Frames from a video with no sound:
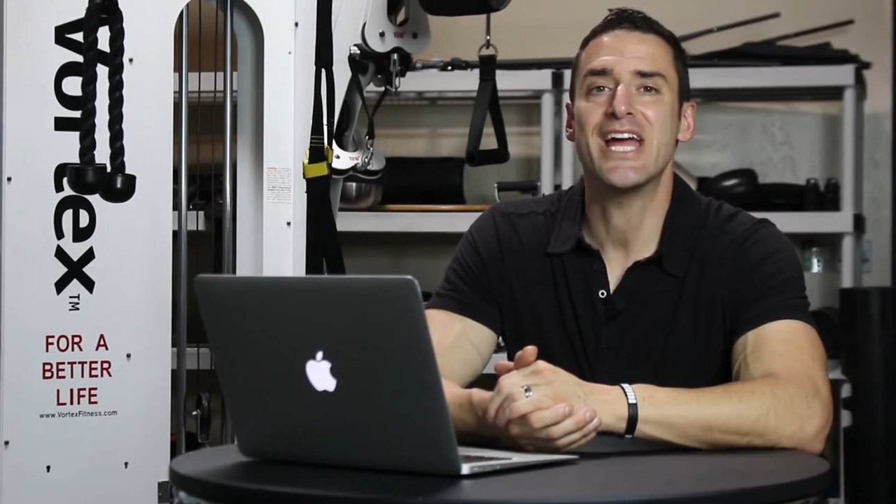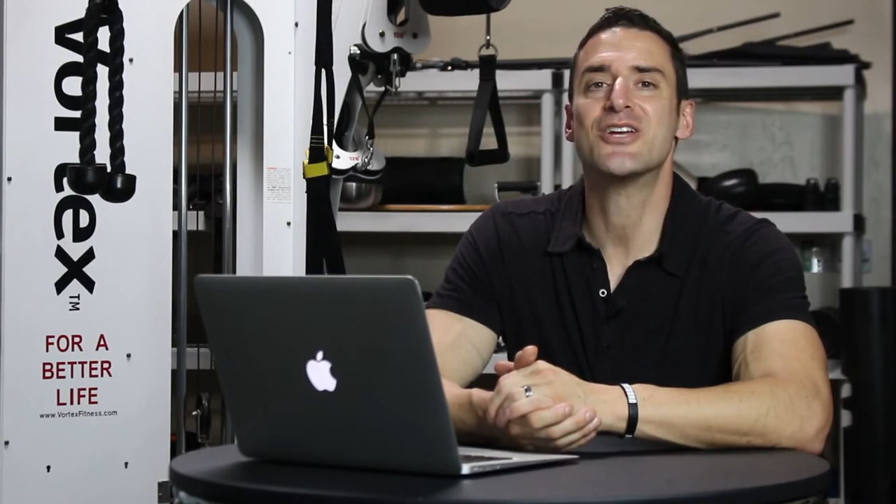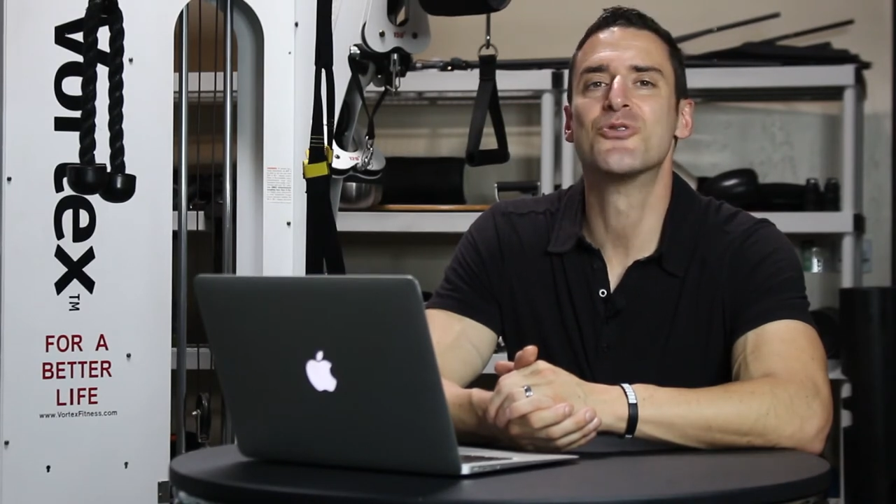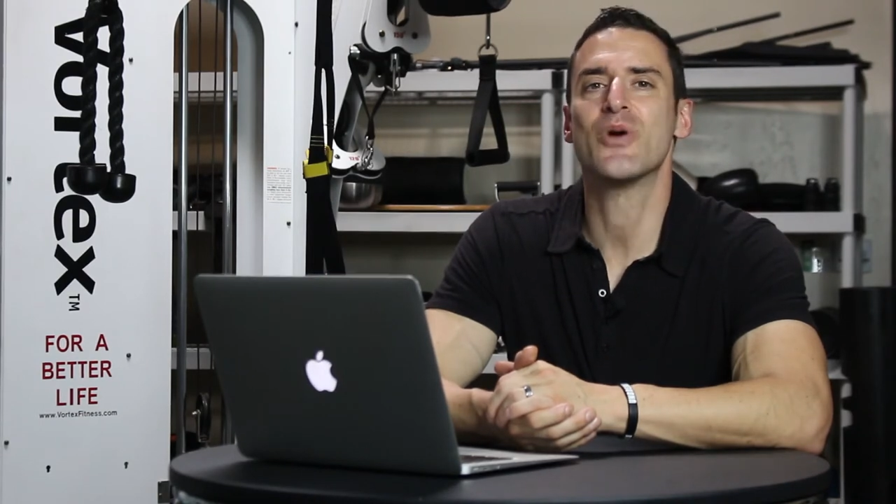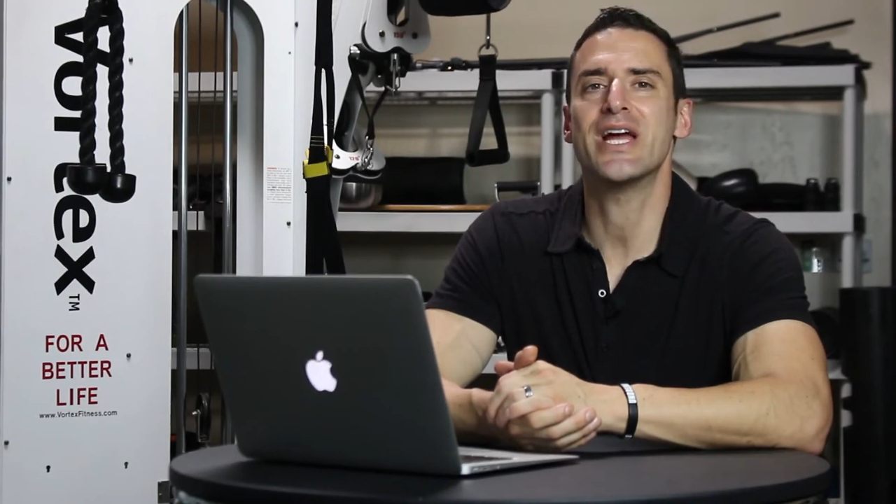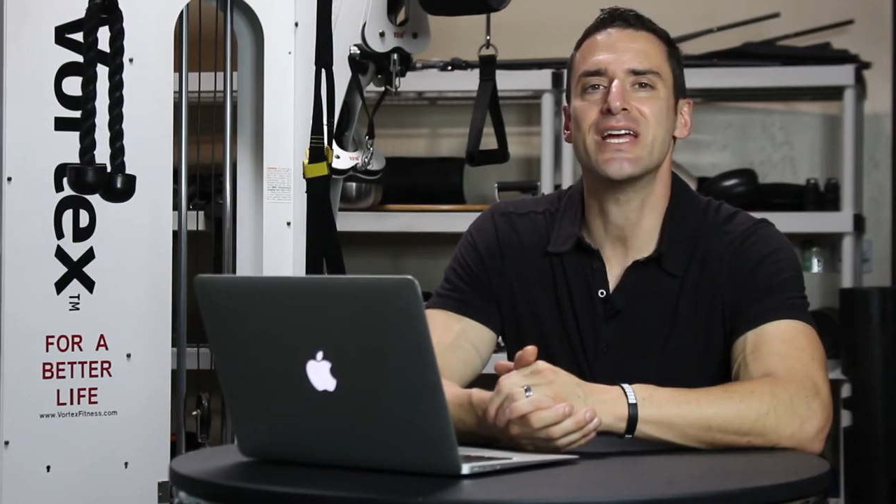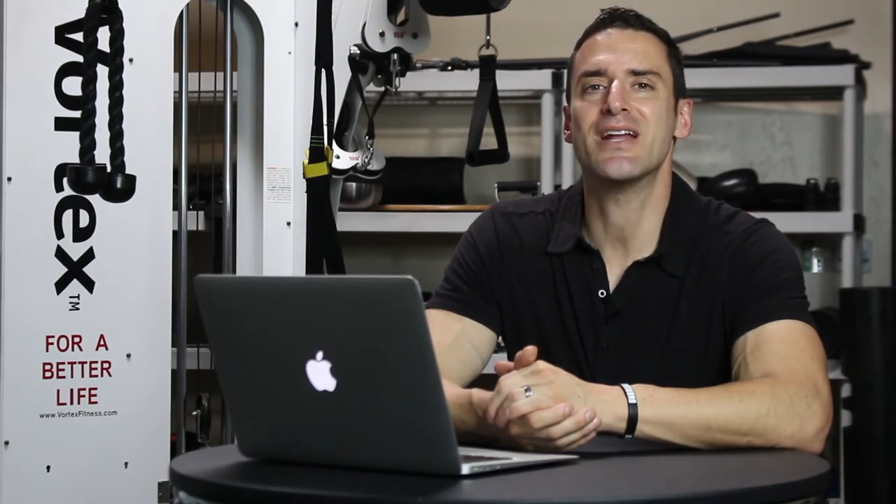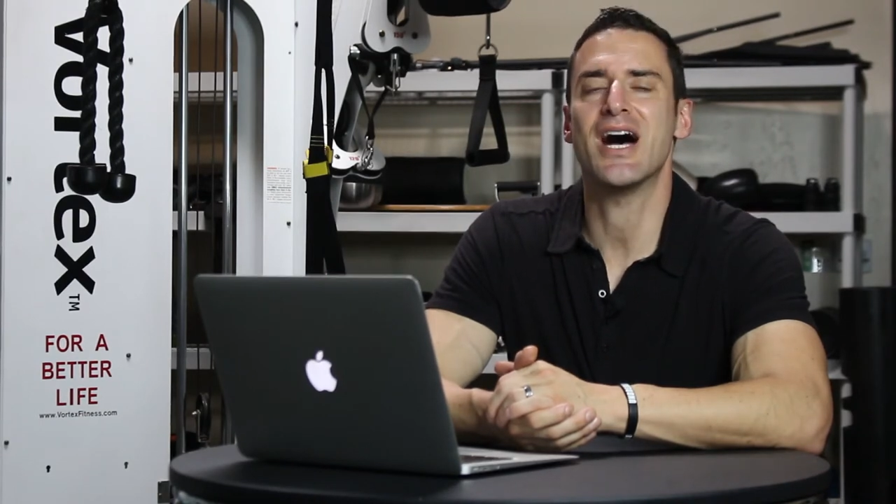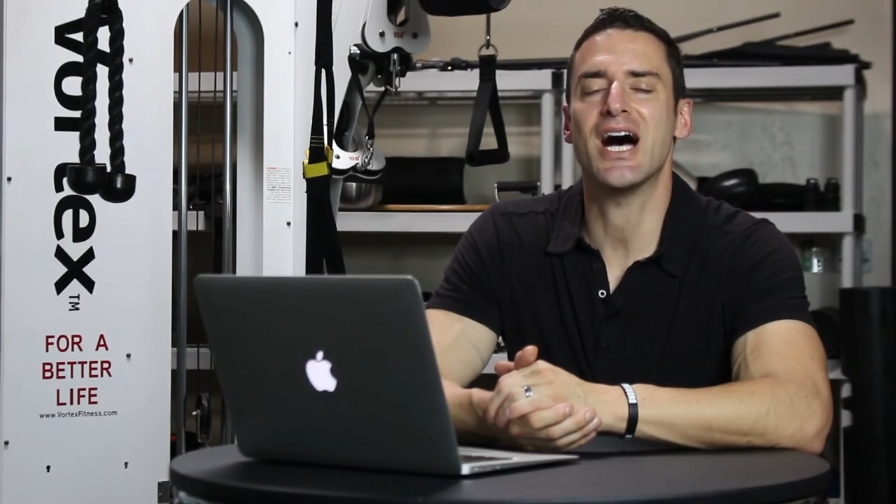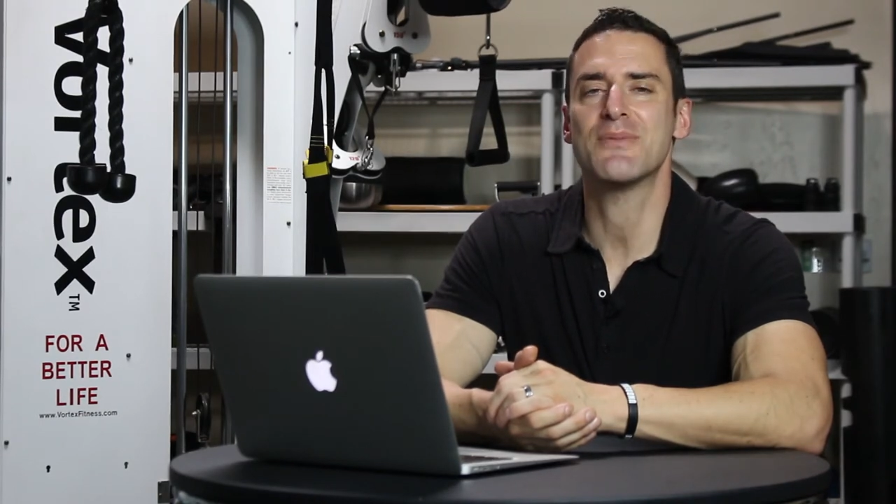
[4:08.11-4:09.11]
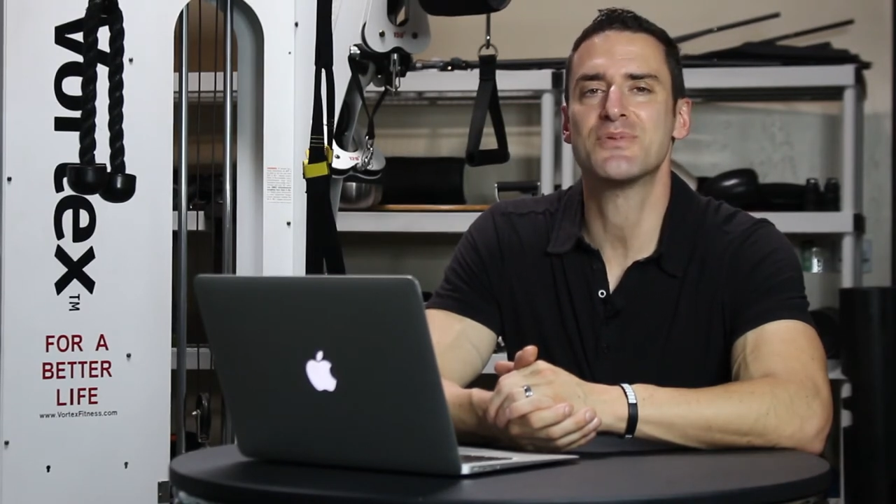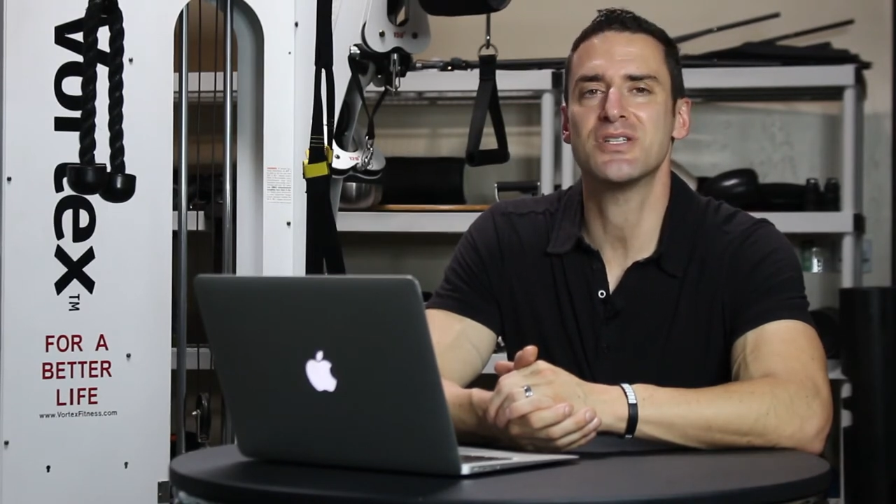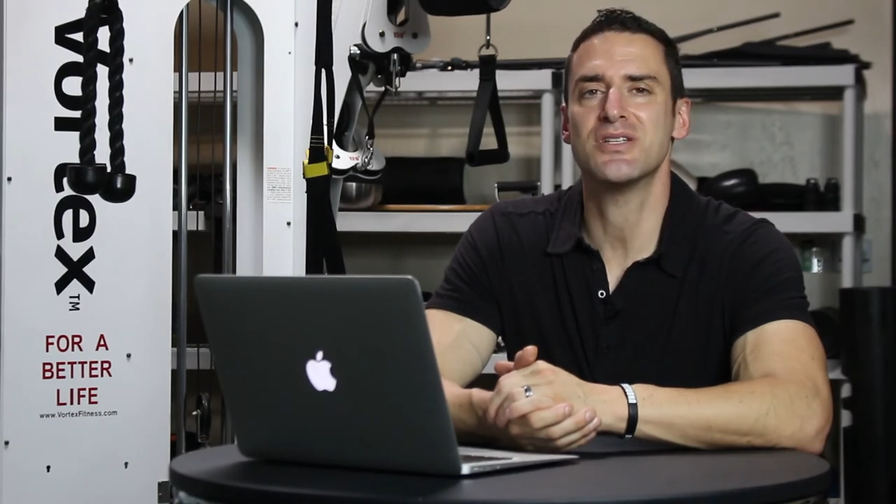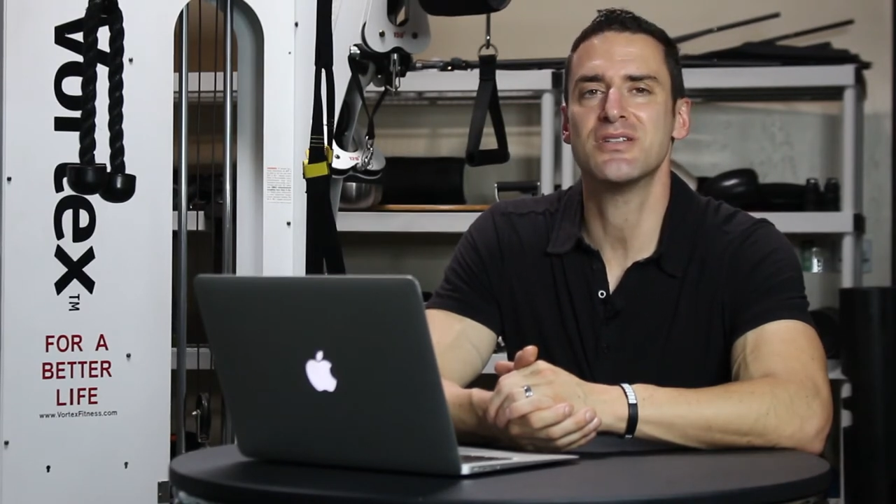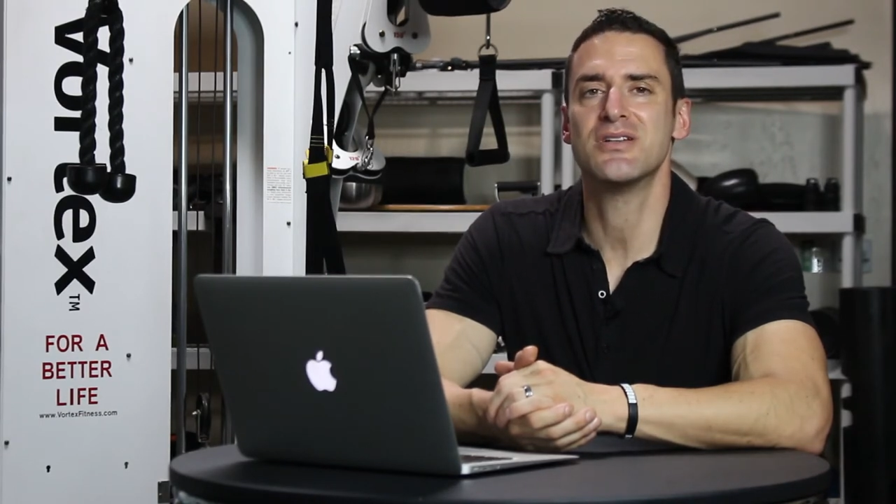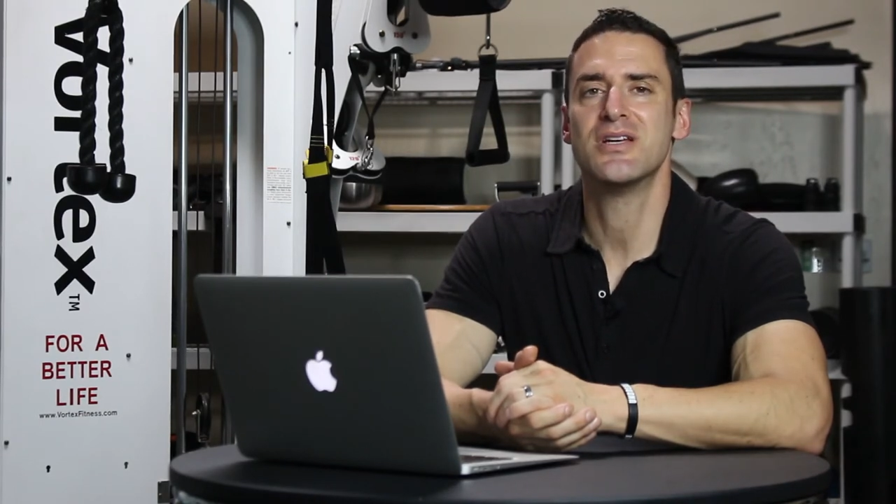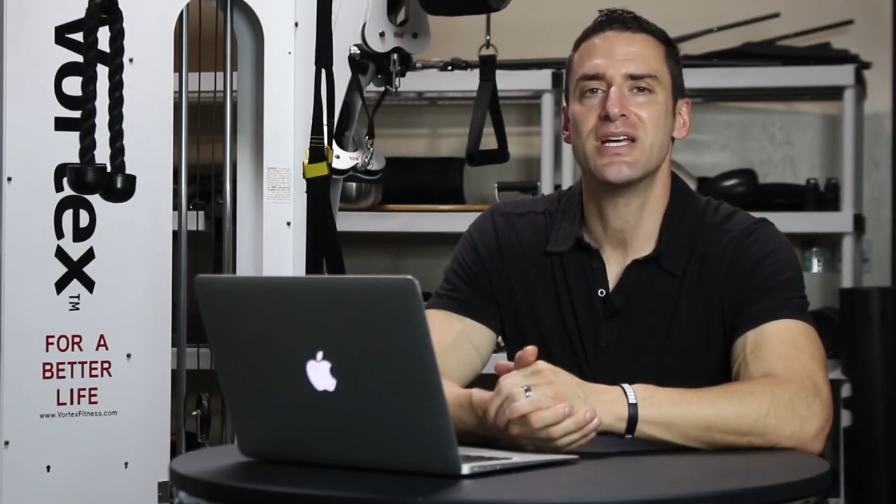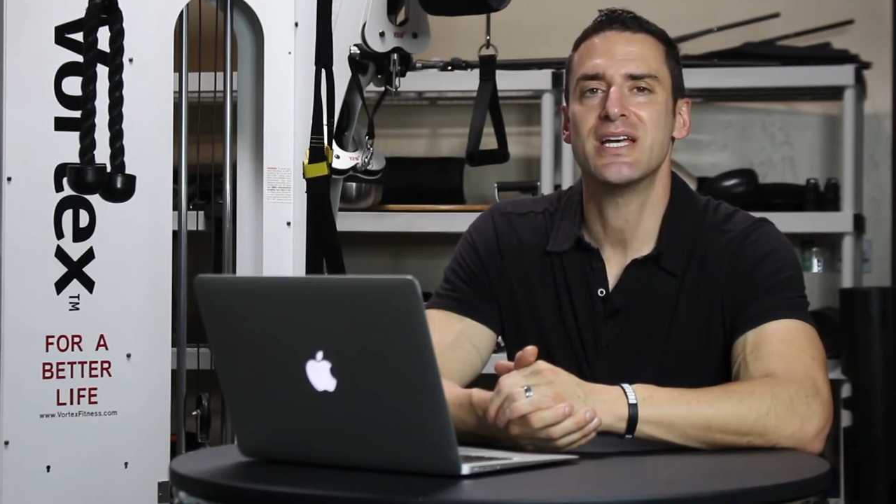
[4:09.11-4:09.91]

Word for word: A great option